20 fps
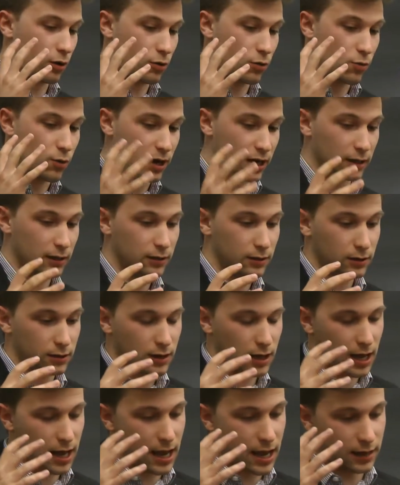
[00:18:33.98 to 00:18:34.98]

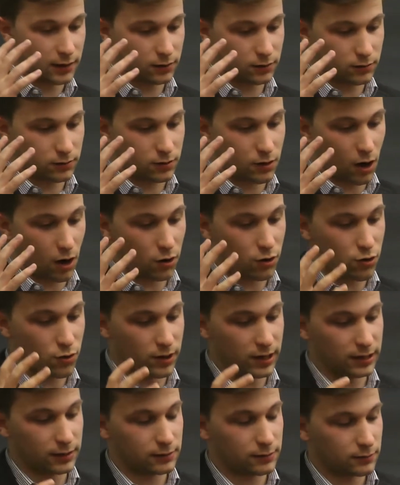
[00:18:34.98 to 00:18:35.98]
real and
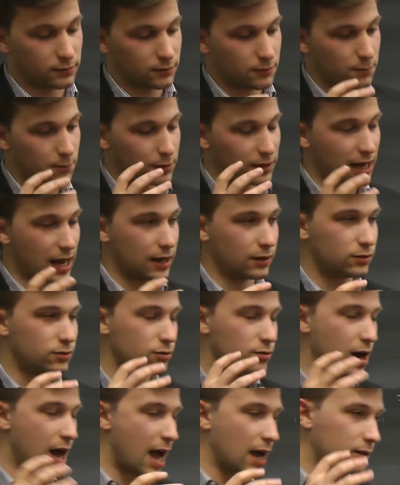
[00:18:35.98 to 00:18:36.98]
concrete plan
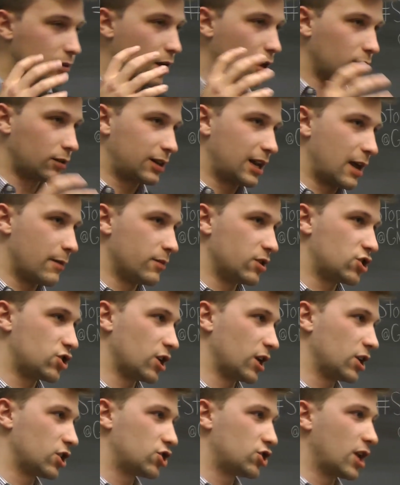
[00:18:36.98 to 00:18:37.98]
to act on climate
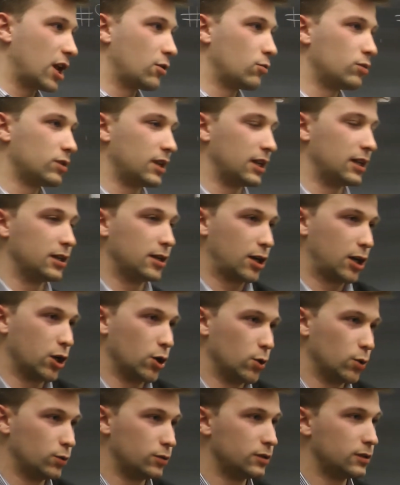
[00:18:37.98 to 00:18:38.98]
change that would
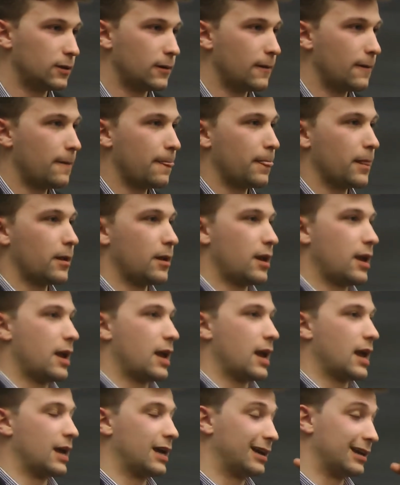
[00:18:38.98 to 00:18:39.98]
include
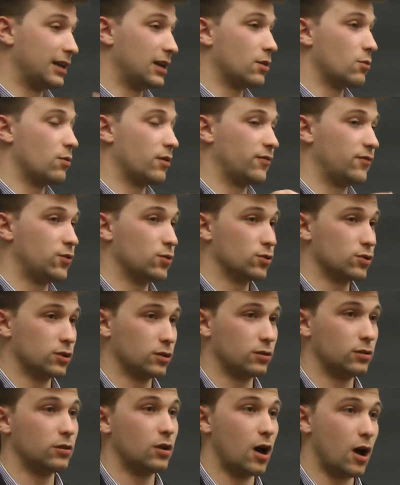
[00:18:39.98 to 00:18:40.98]
a clear
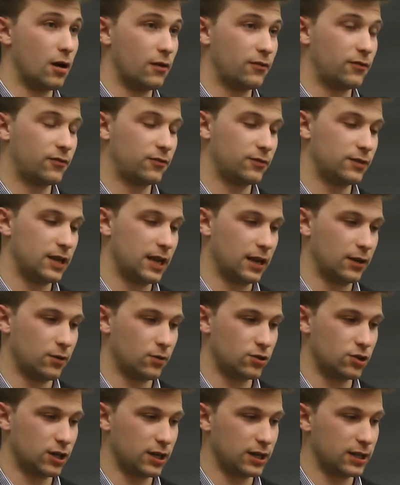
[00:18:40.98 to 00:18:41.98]
refusal of the
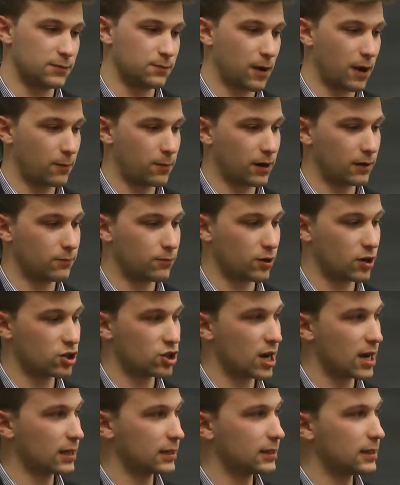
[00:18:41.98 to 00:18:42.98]
Energy East pipeline
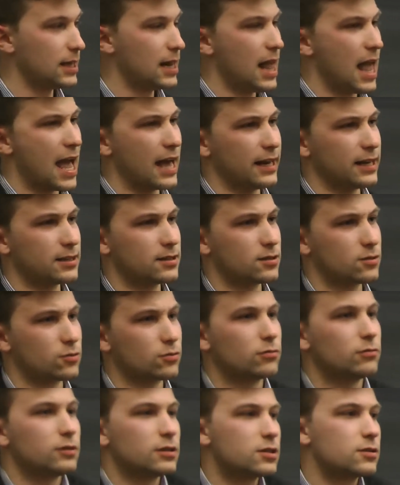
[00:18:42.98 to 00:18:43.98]
project. And
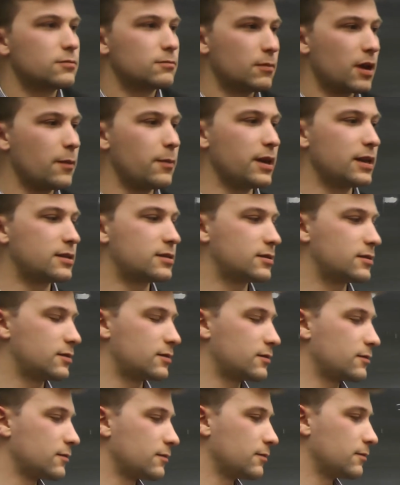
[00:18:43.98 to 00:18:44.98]
maybe
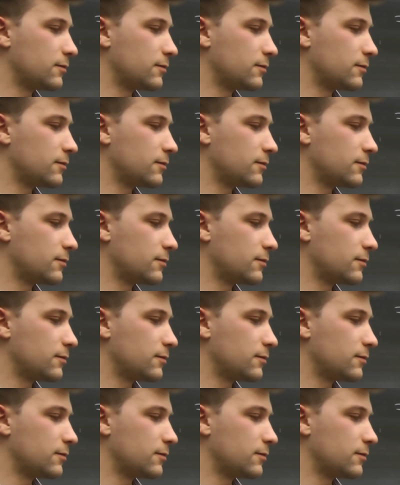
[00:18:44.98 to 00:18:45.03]
it's